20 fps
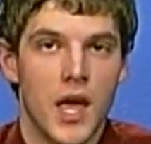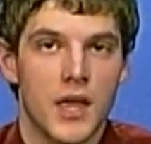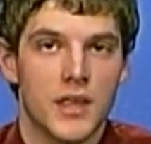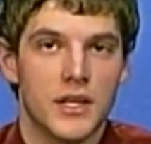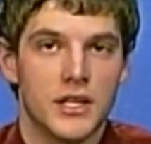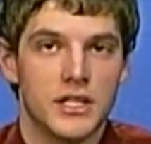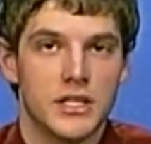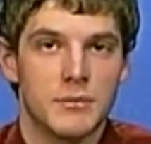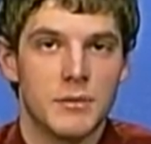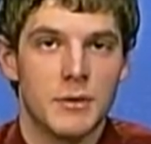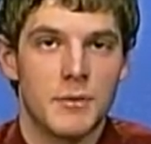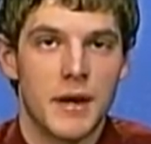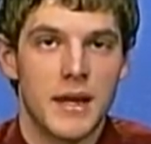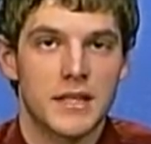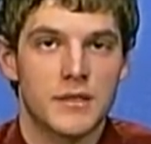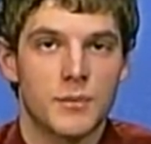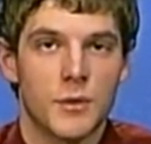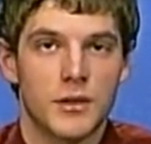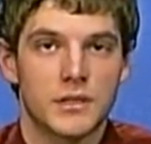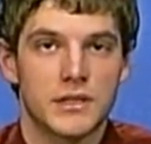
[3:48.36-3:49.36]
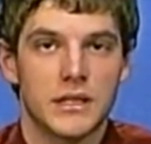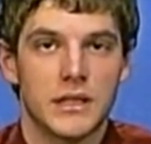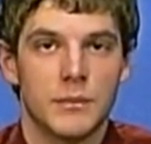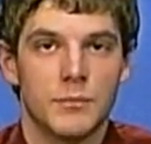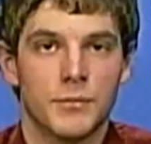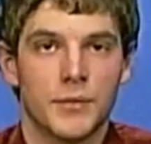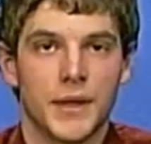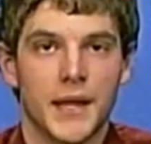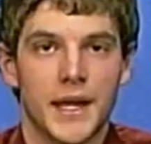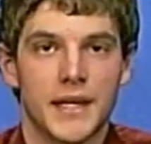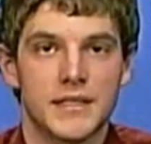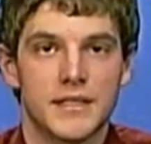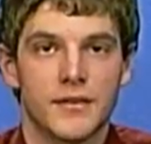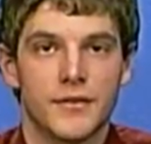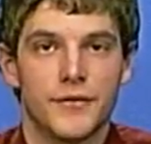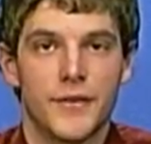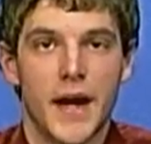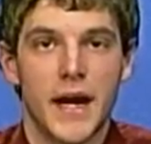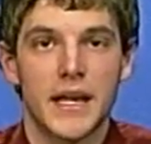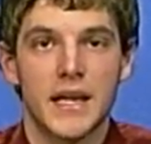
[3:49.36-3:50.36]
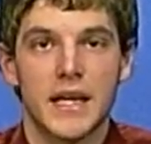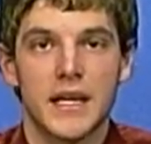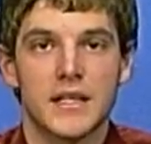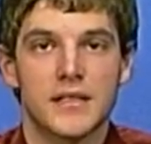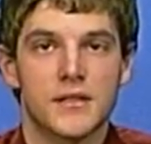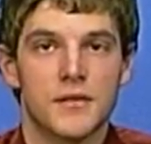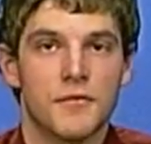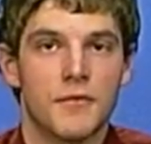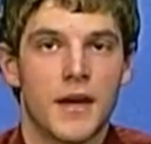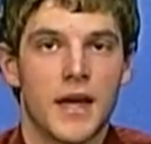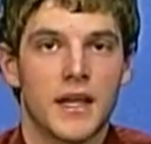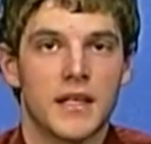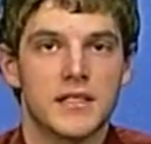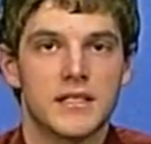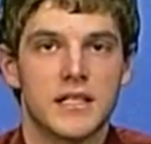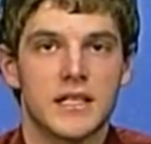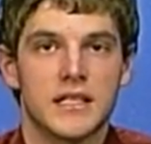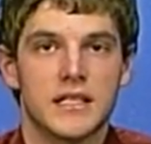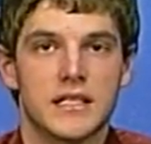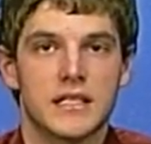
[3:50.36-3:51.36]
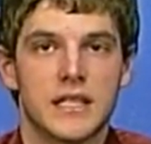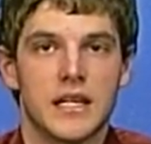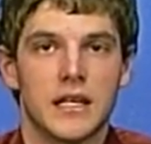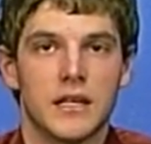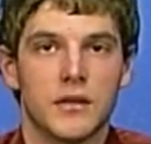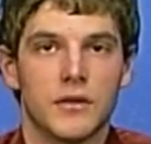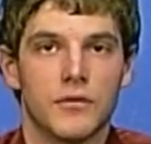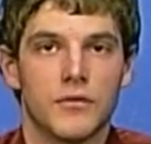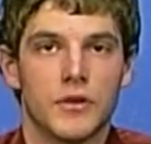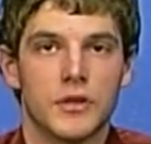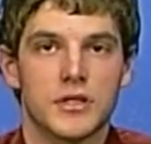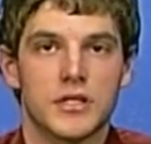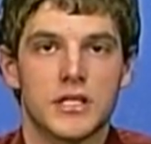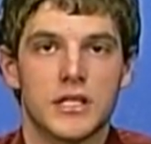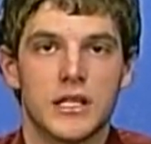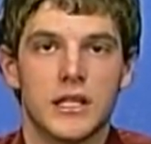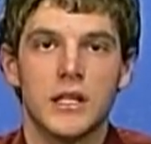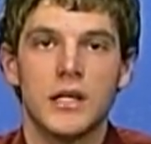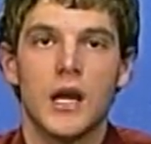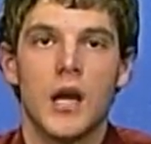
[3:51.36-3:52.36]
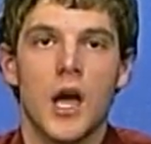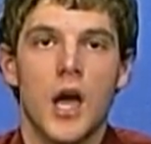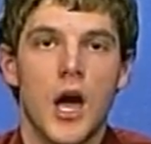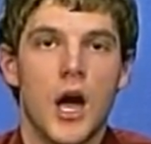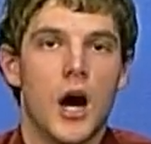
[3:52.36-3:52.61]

The Jimmy baseball team plays the Vikings of Valley City State University.